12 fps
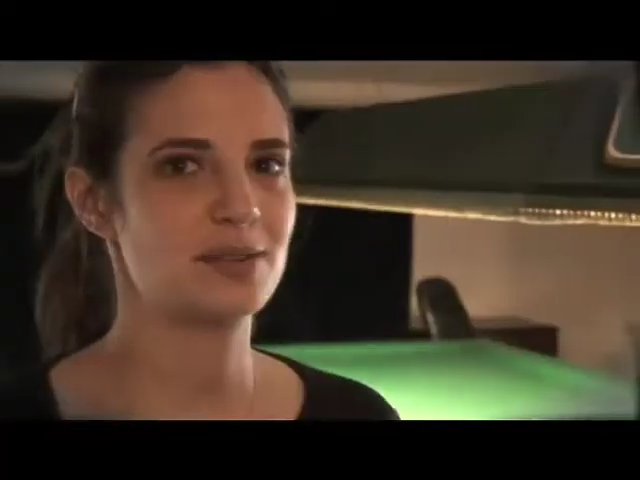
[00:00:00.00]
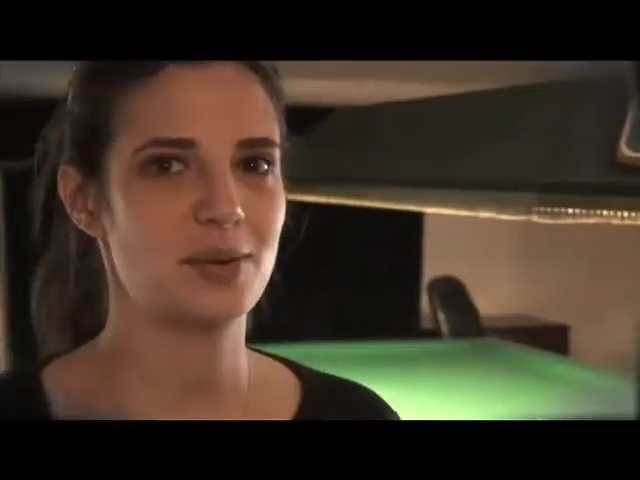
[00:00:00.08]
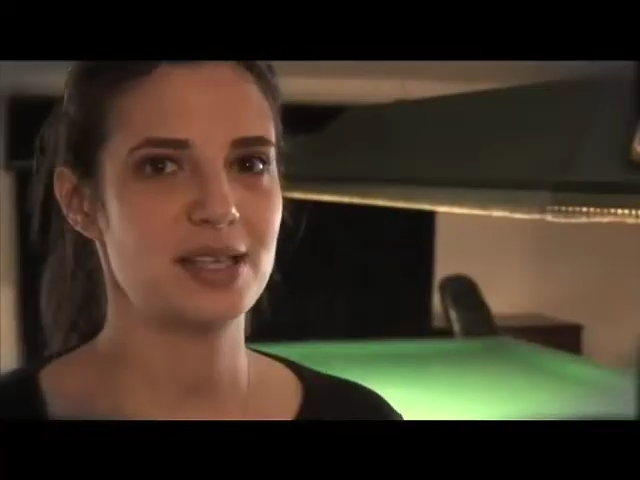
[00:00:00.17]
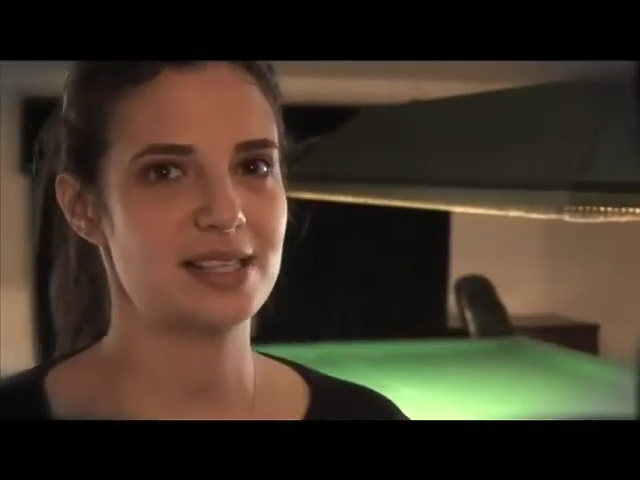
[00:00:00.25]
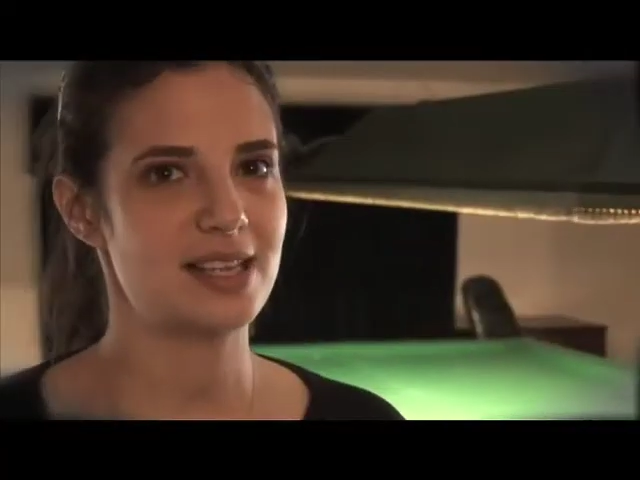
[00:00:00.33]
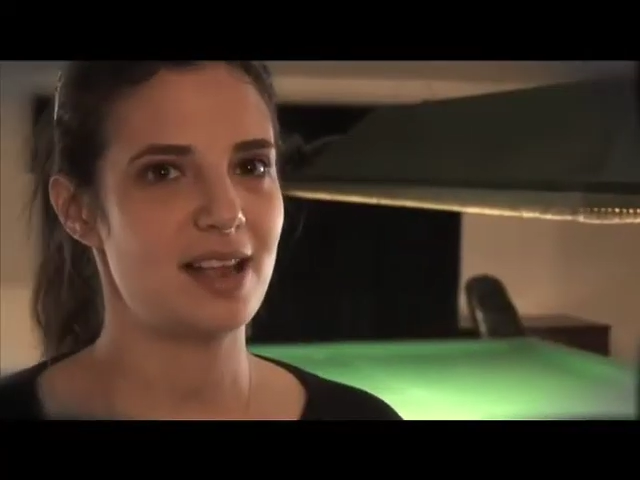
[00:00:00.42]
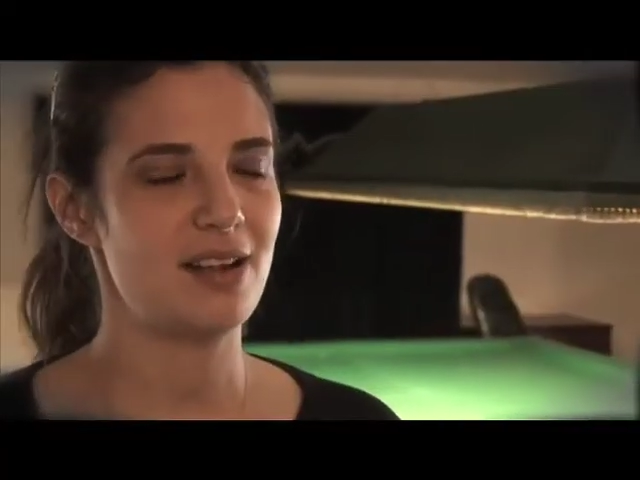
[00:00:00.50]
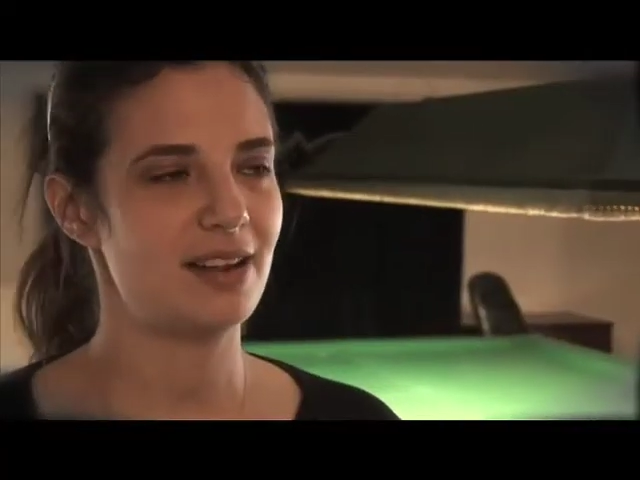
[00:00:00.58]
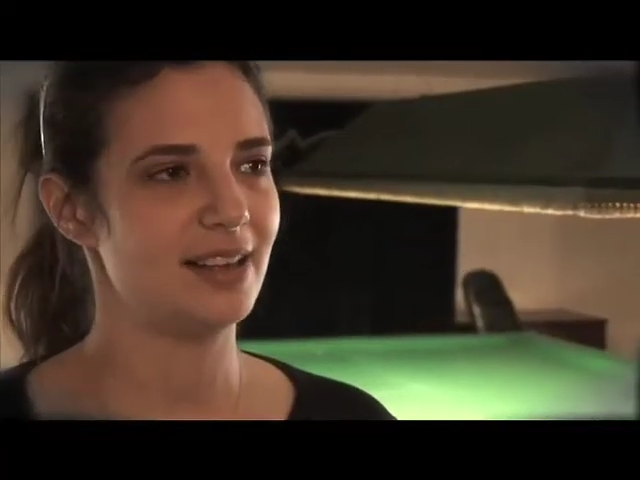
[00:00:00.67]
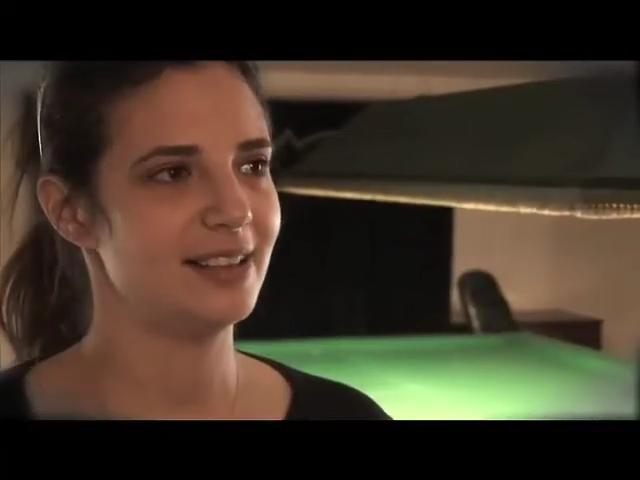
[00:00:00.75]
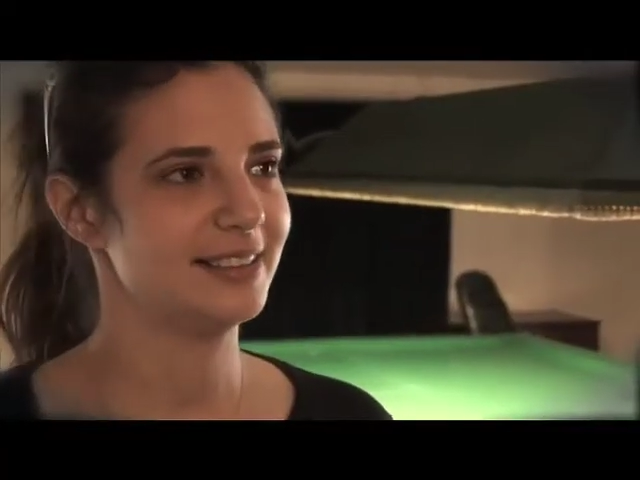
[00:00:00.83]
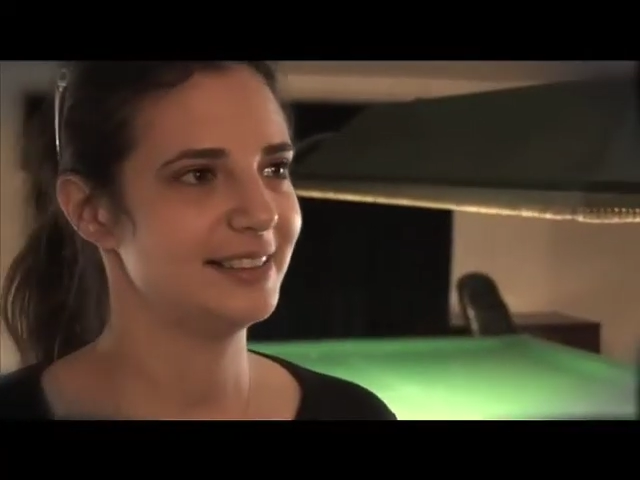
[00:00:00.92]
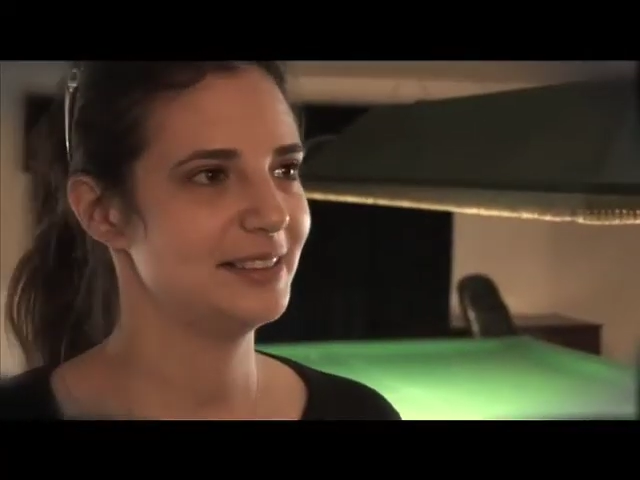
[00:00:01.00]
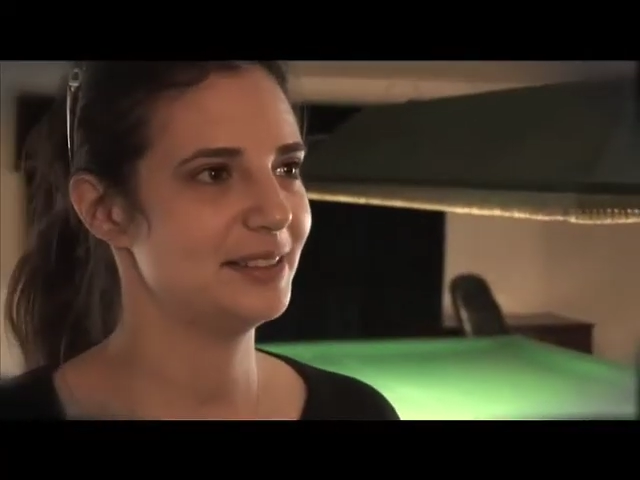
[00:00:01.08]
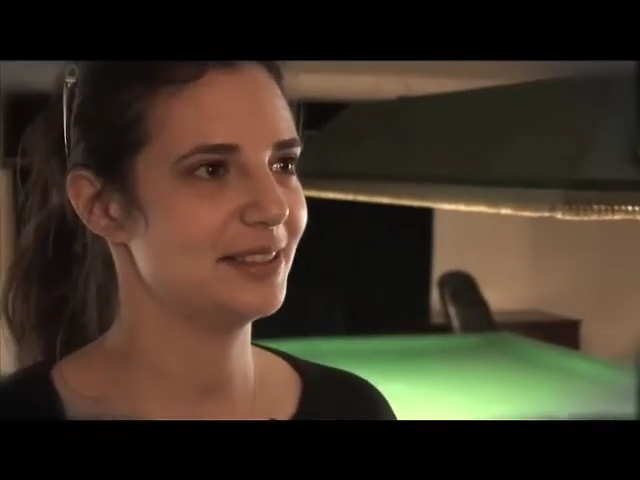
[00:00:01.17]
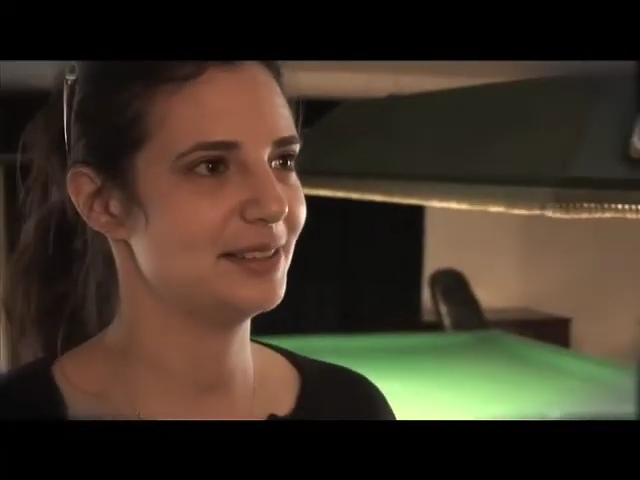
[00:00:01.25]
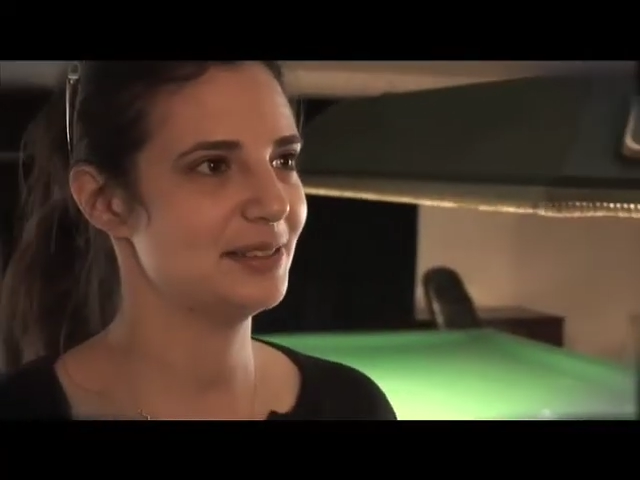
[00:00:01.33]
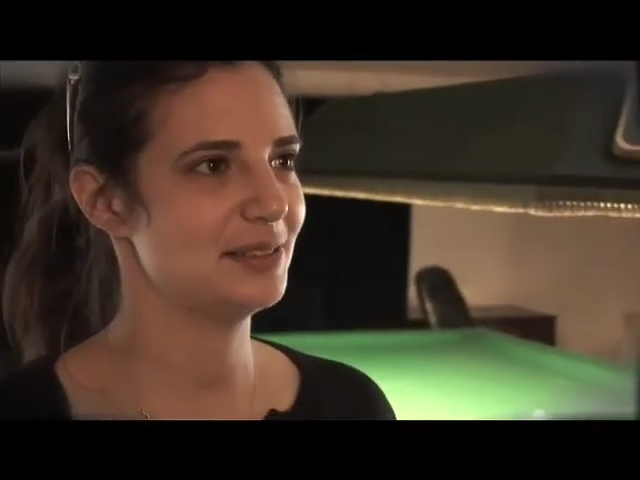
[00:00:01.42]
quite scary,
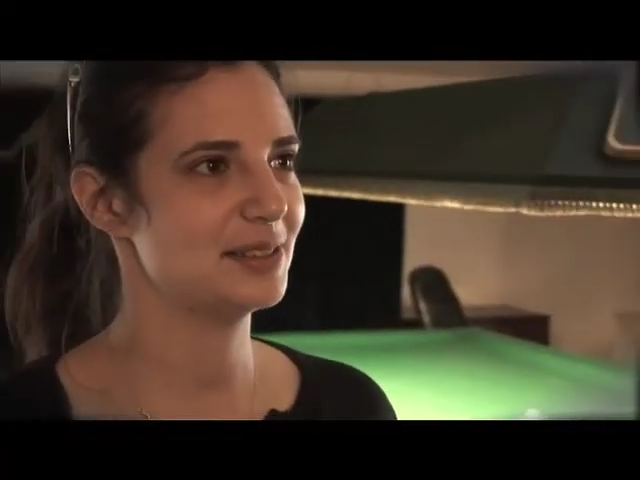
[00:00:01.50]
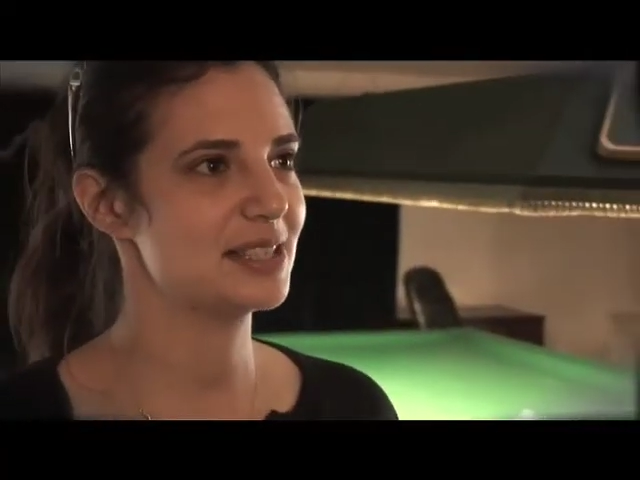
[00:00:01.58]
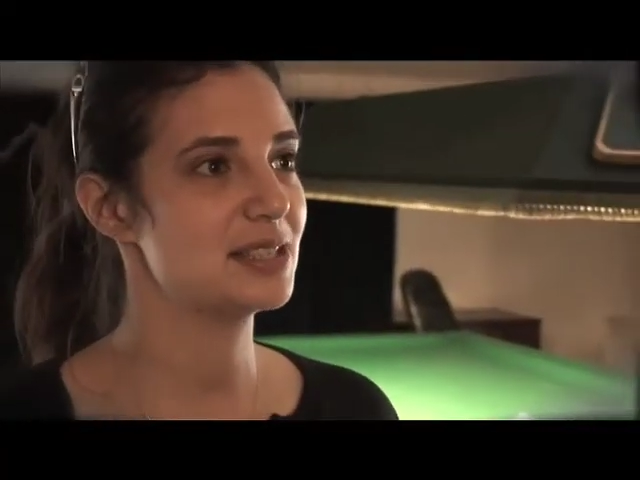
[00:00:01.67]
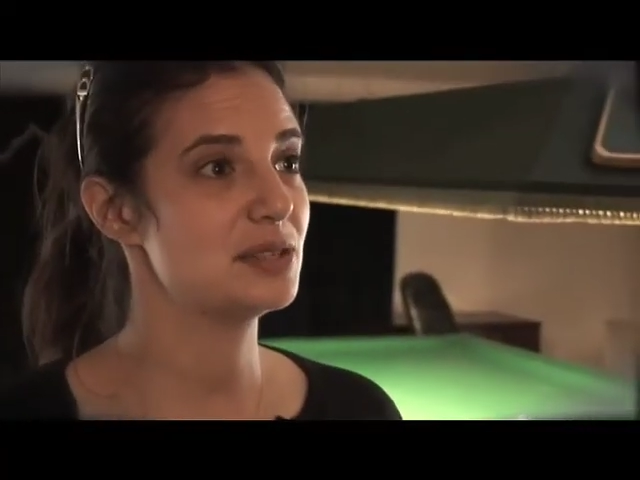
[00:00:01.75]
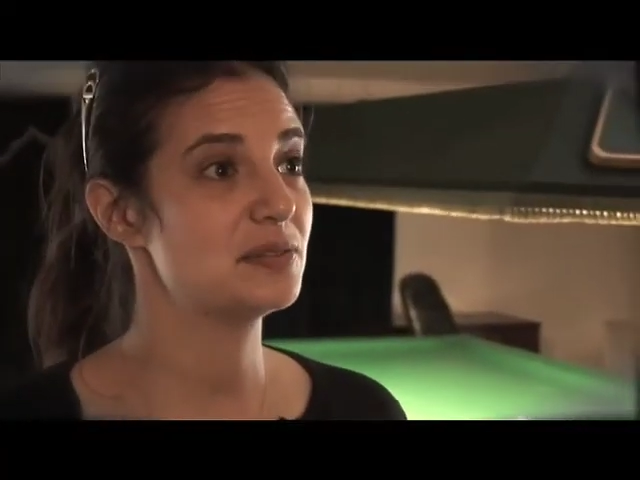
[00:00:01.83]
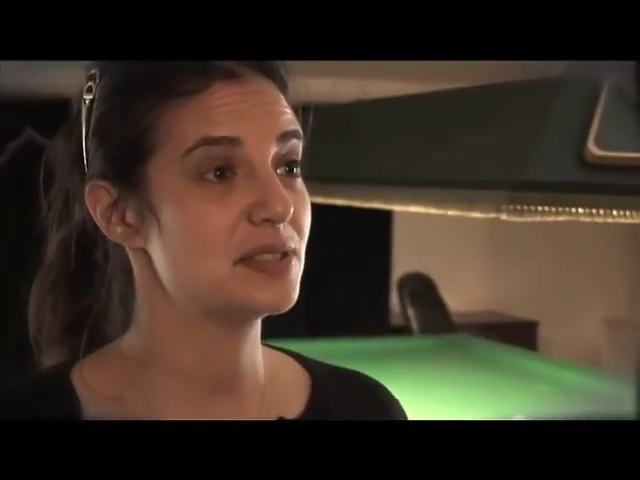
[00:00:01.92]
because you've